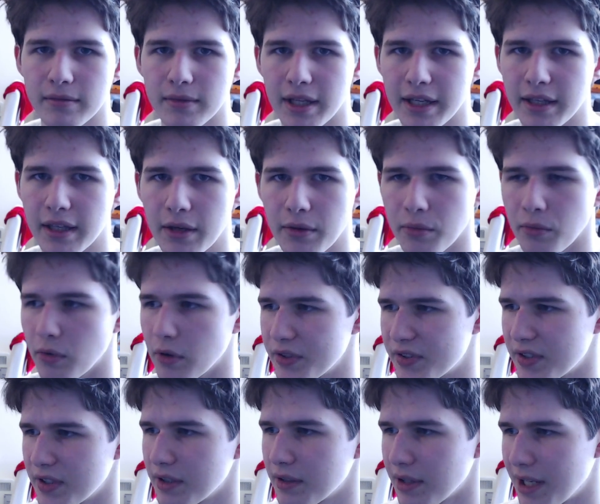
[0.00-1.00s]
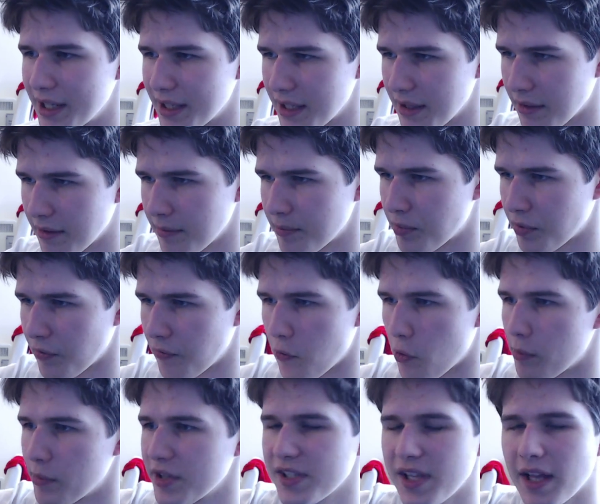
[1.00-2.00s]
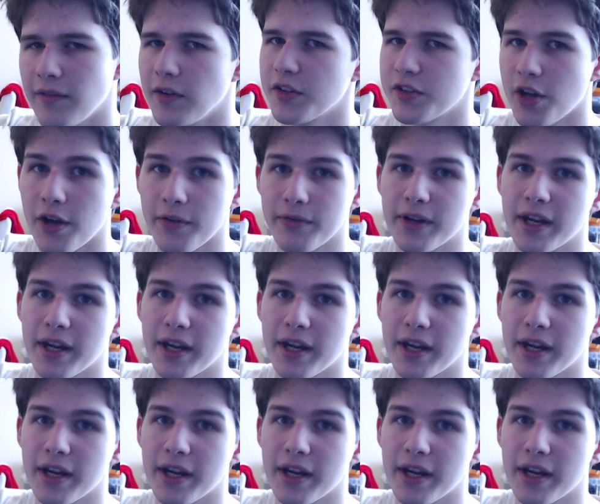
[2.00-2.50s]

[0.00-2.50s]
Like, it wasn't like the performance levels off,